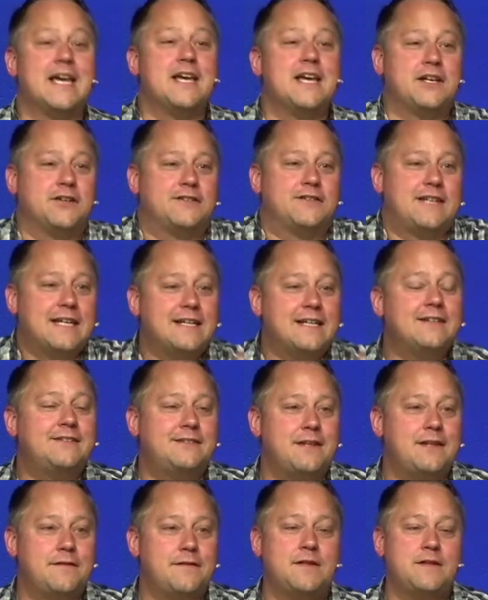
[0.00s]
You're taking
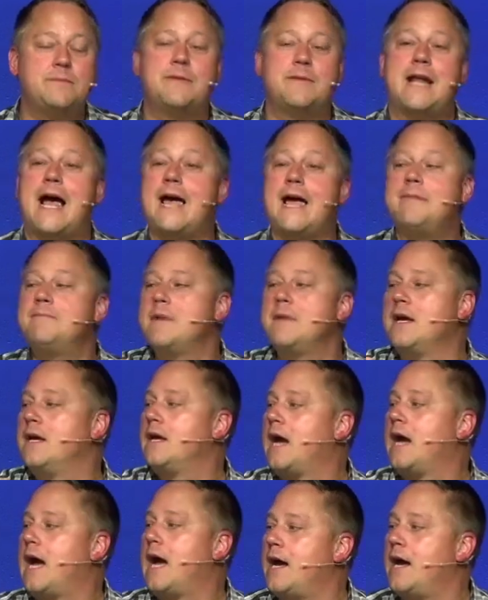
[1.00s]
stuff in, but I'm,
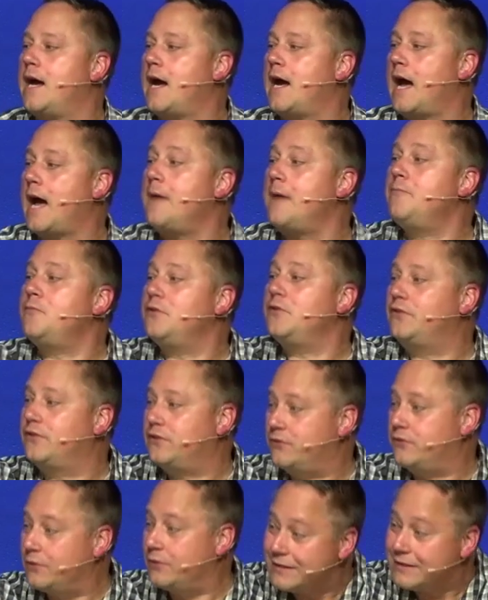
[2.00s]
I'm
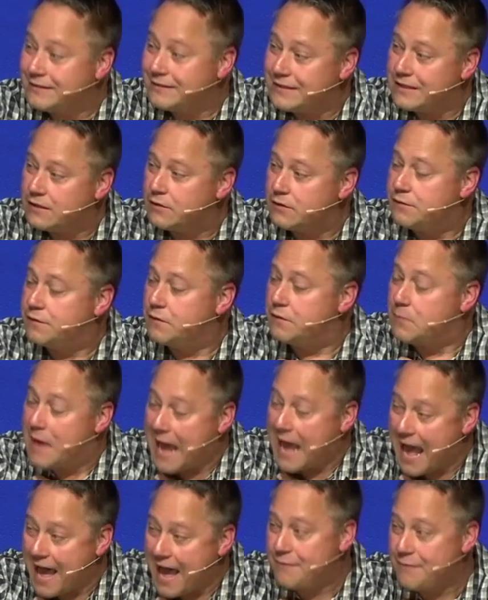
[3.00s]
restricting you from
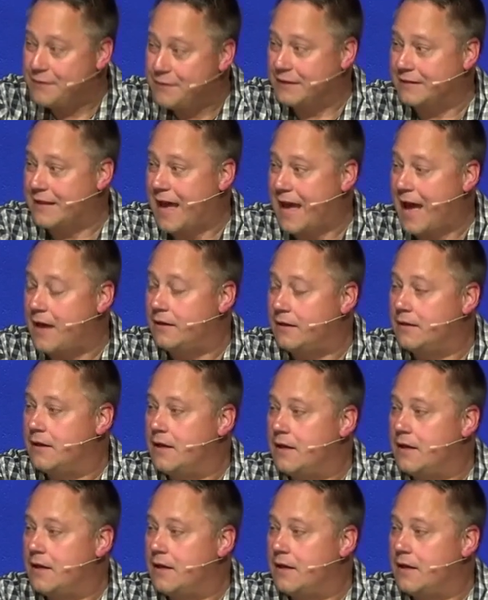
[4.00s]
having that